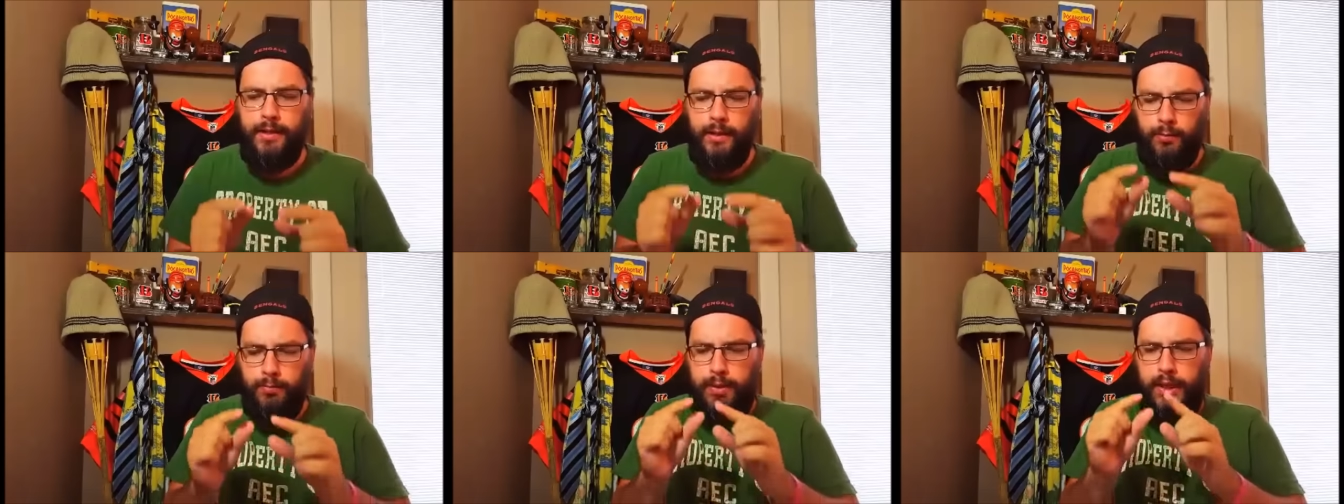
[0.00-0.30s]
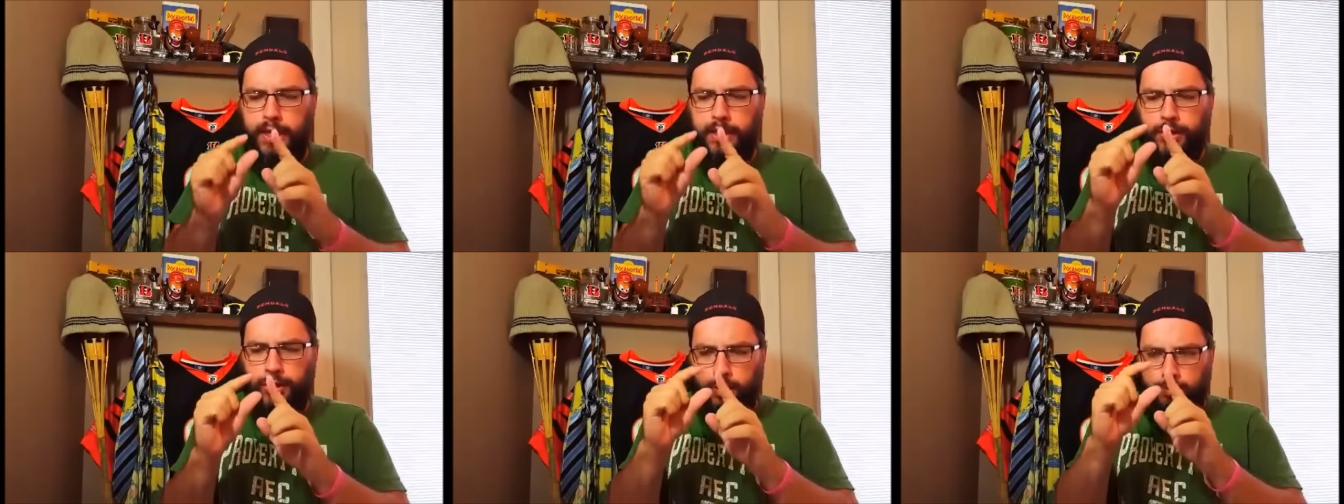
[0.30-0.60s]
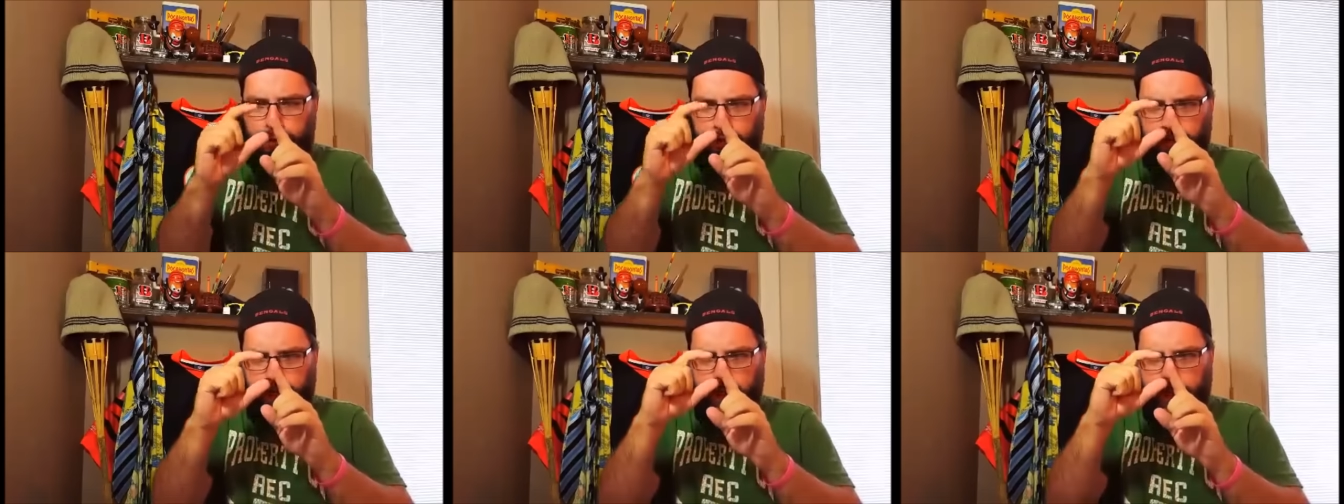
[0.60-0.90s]
little
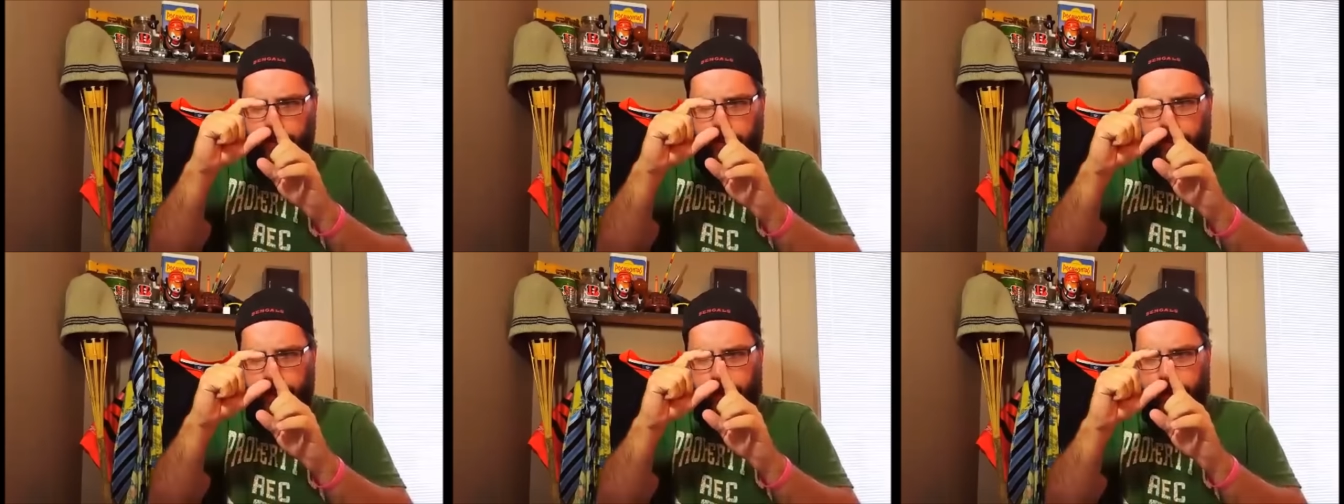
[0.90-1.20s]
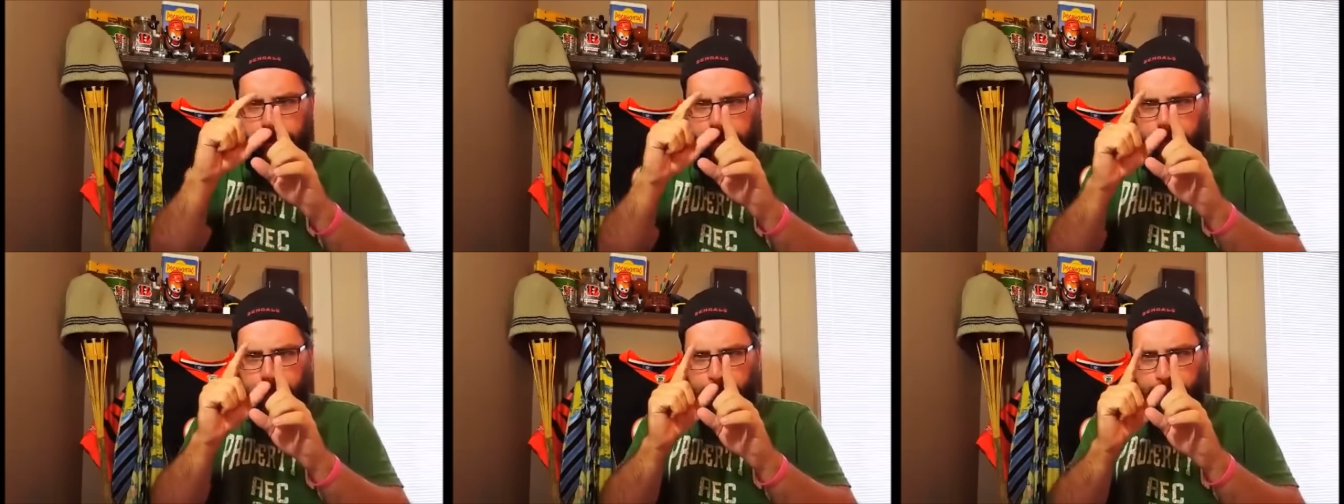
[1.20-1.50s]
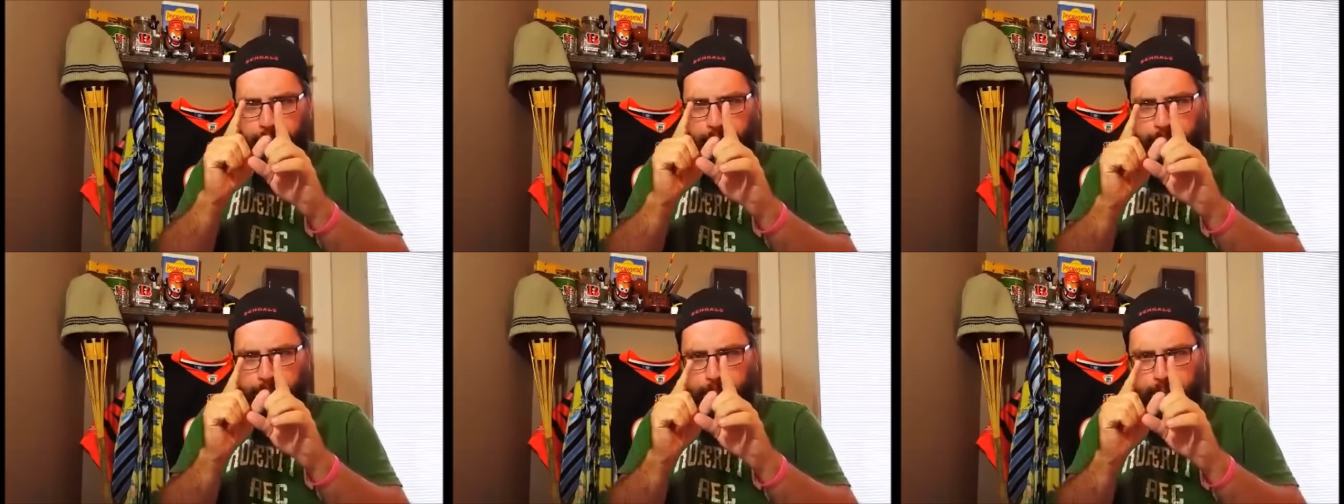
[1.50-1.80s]
picture about yay big
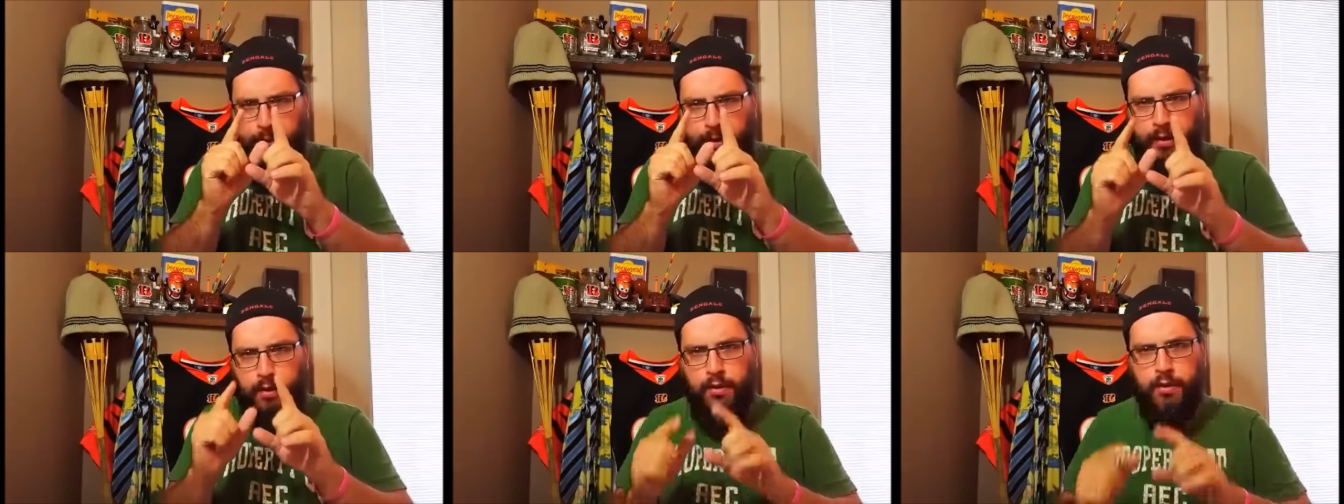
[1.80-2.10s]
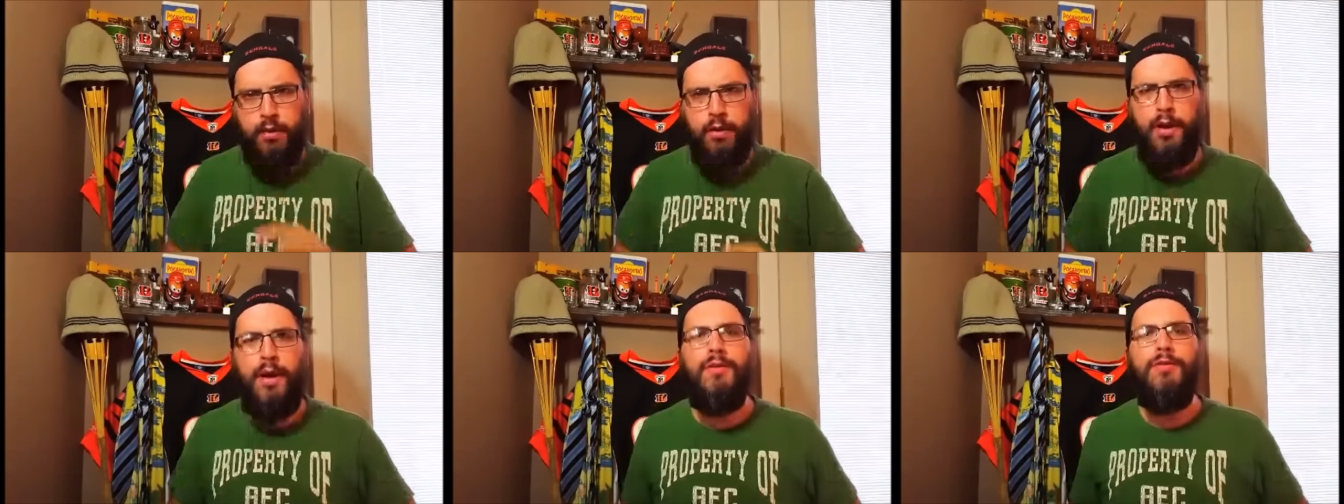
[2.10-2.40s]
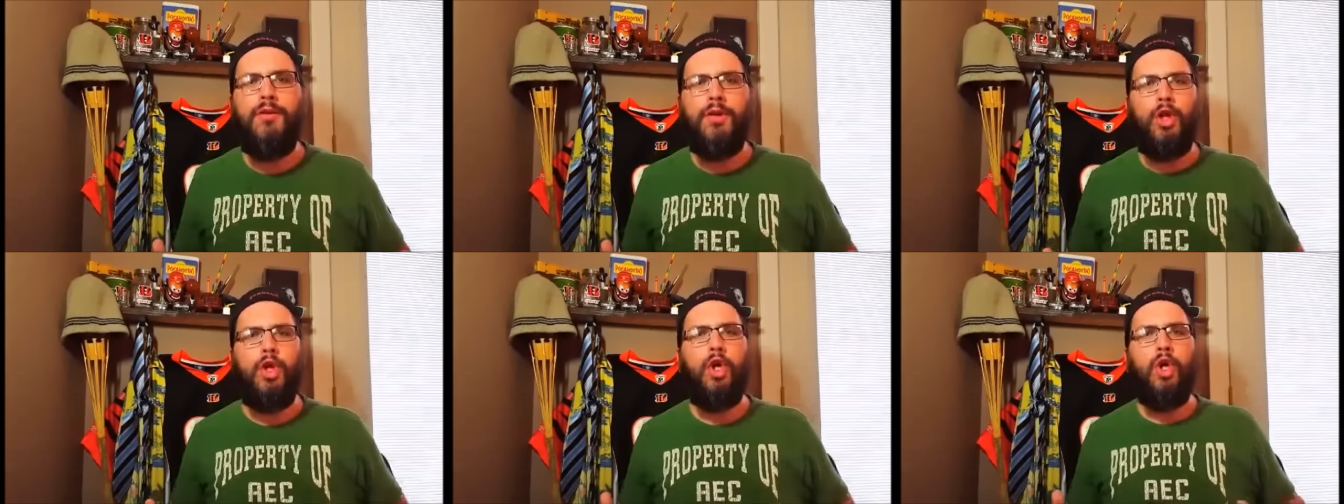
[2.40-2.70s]

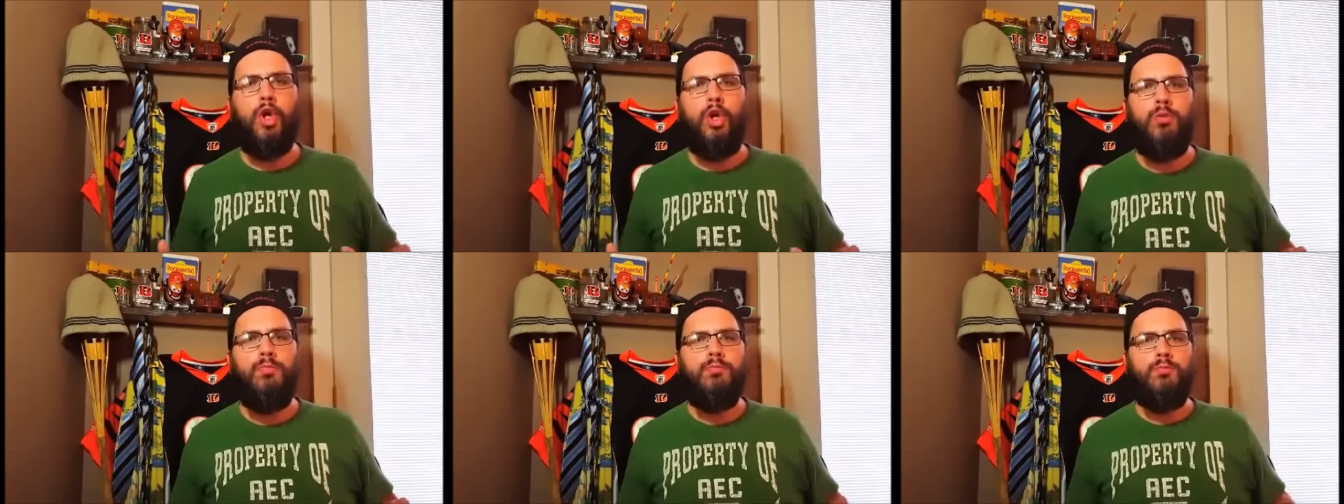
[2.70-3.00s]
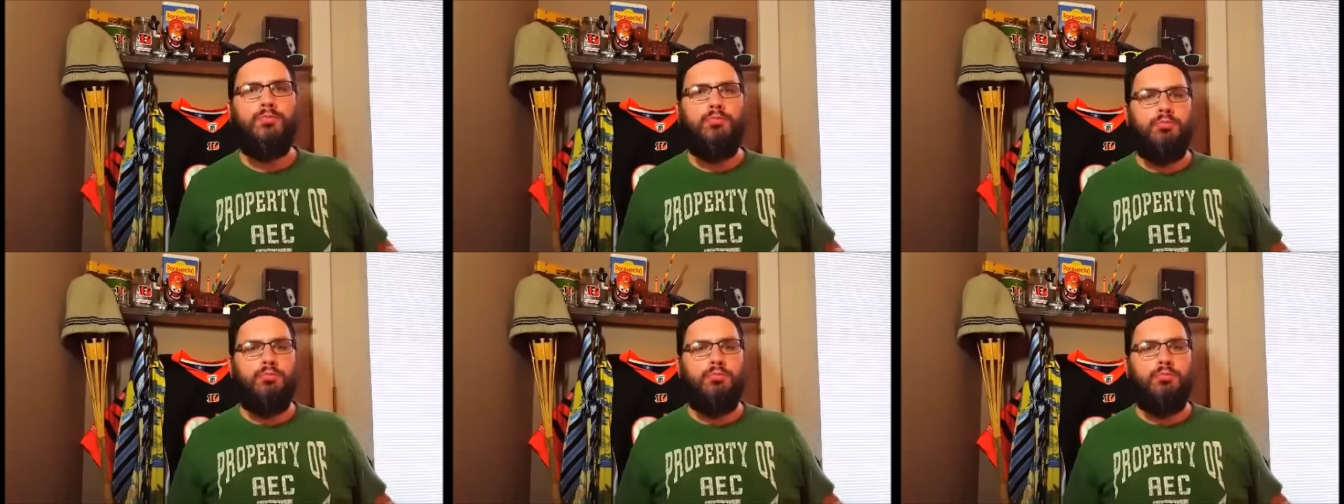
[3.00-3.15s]
of a girl.